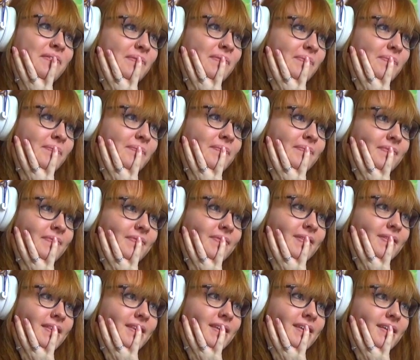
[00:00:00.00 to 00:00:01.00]

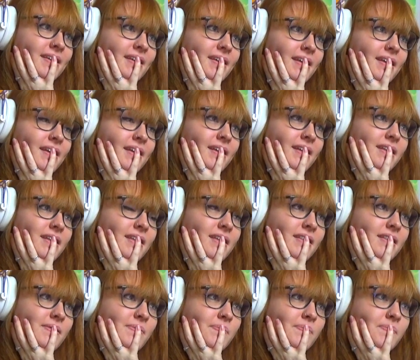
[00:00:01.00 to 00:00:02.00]

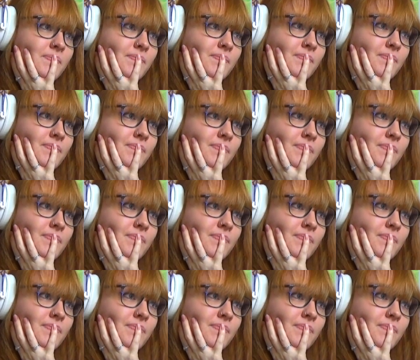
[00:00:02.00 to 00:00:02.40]
(no one is talking)